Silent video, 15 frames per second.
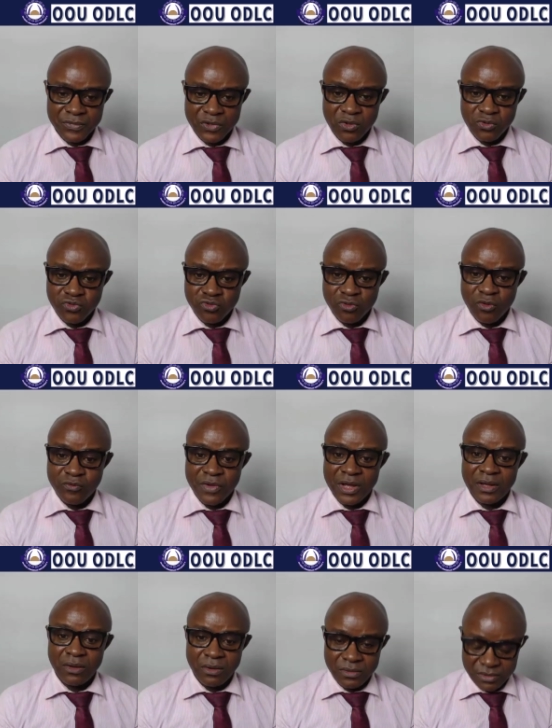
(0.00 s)
control
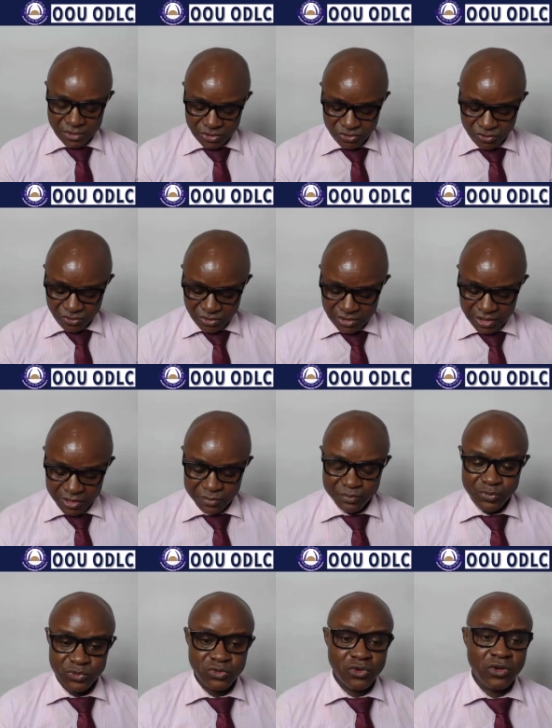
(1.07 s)
over, the
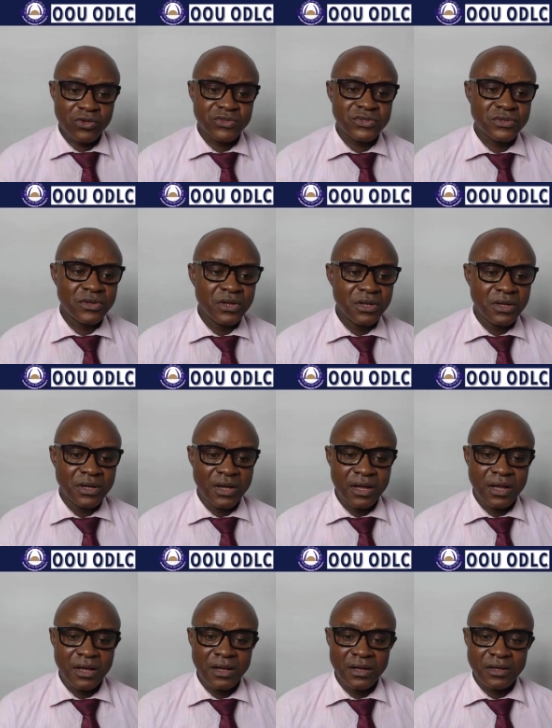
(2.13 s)
input cost
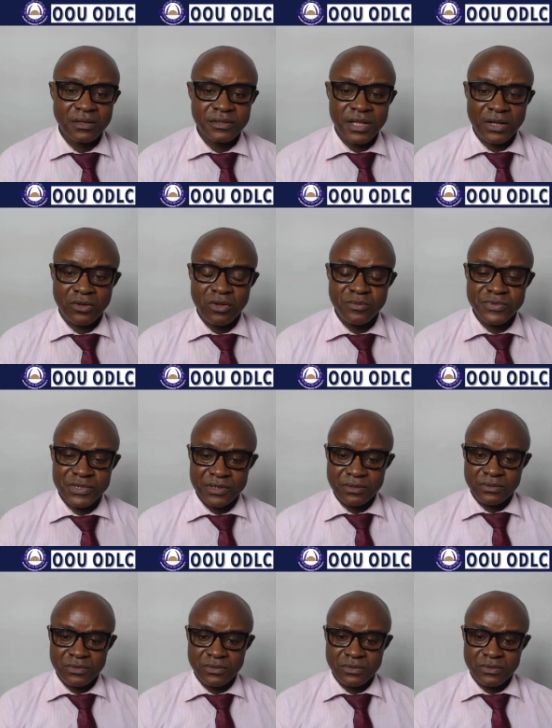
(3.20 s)
that comes